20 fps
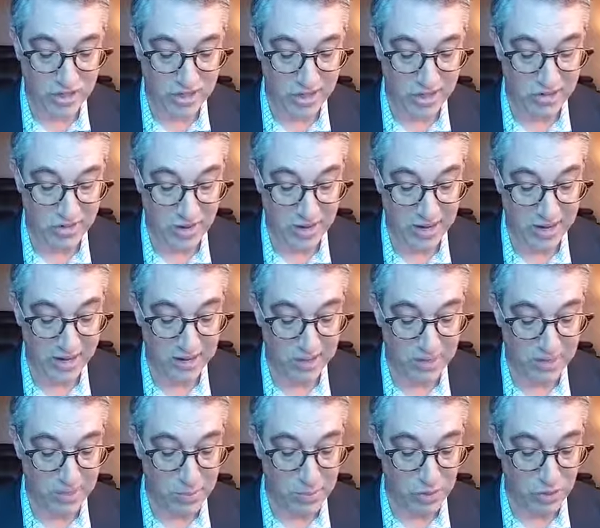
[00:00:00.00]
says I need to
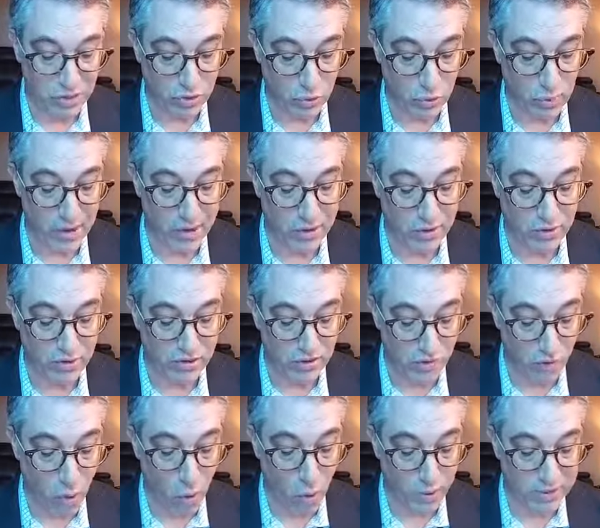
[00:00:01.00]
submit three years of
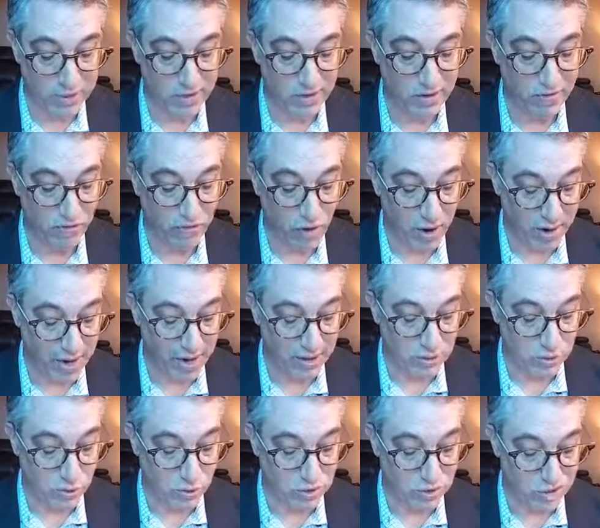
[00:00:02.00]
audited
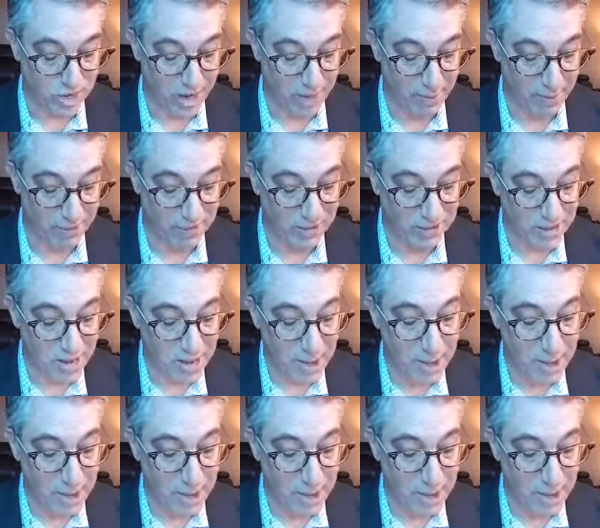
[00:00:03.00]
financial statements.